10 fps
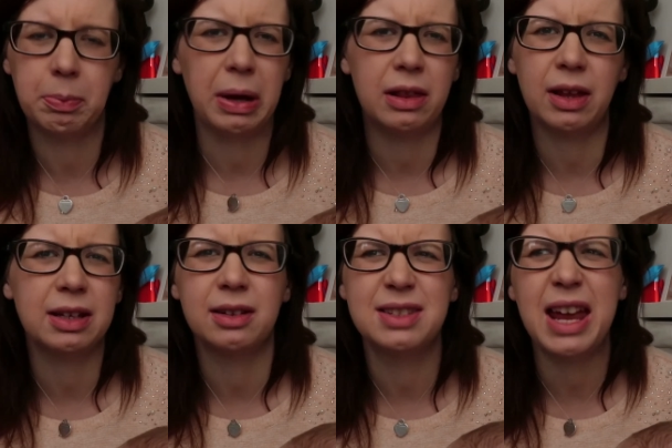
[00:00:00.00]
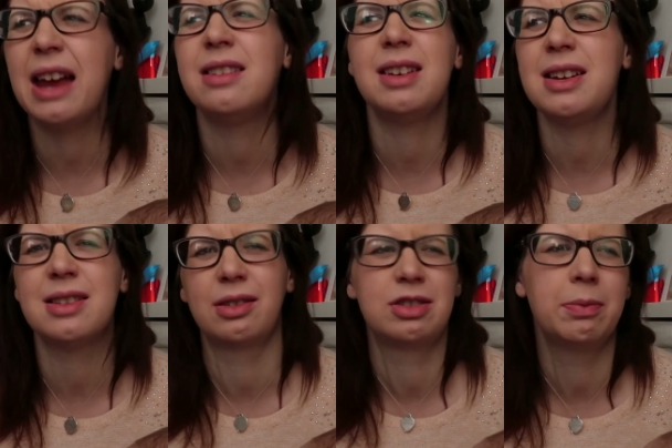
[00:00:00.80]
by like 10
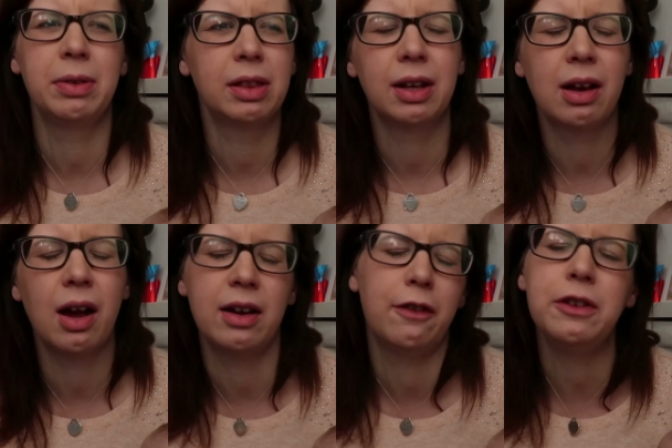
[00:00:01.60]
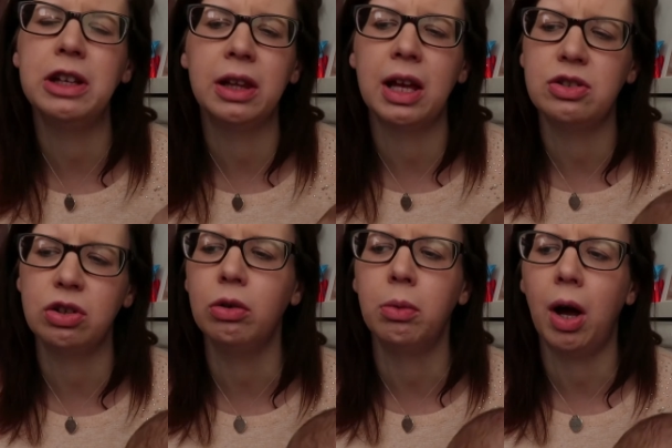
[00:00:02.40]
days or something like that. And I feel like,
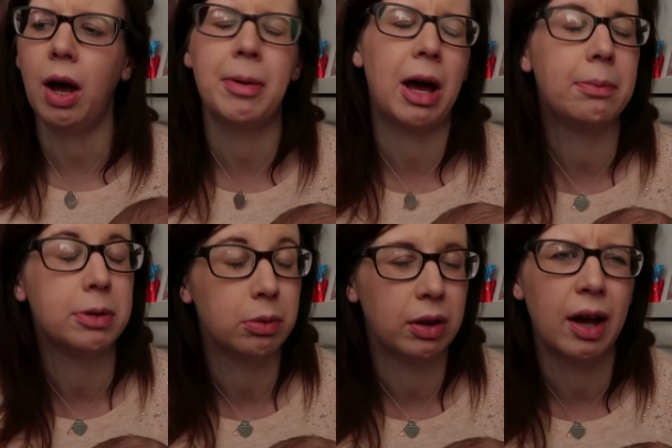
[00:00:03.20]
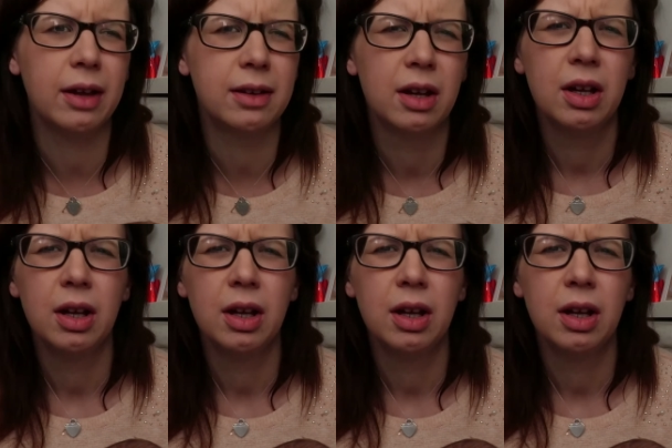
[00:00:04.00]
do you know what, I'm happy with that.